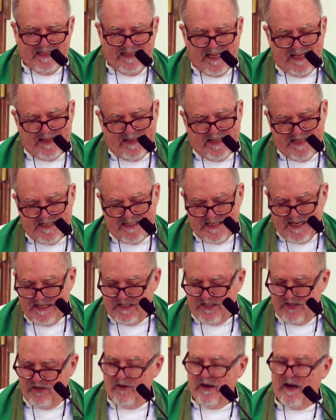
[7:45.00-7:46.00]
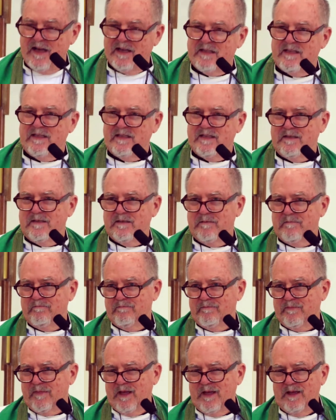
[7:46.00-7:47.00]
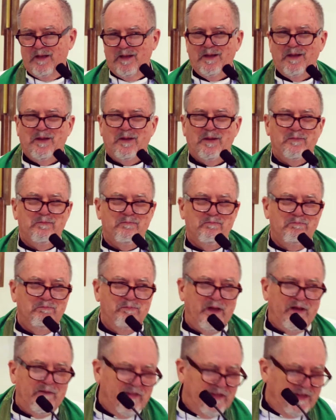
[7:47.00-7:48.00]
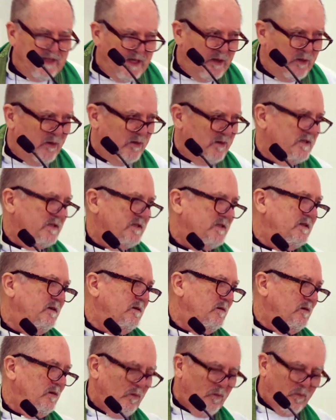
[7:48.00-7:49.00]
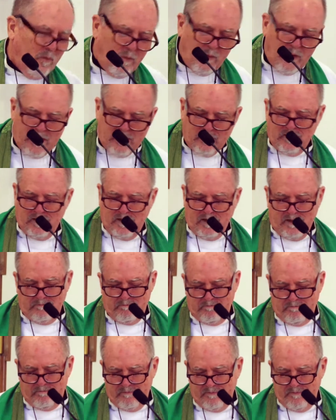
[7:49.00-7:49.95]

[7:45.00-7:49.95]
that they said to us, "Bienvenidos, welcome.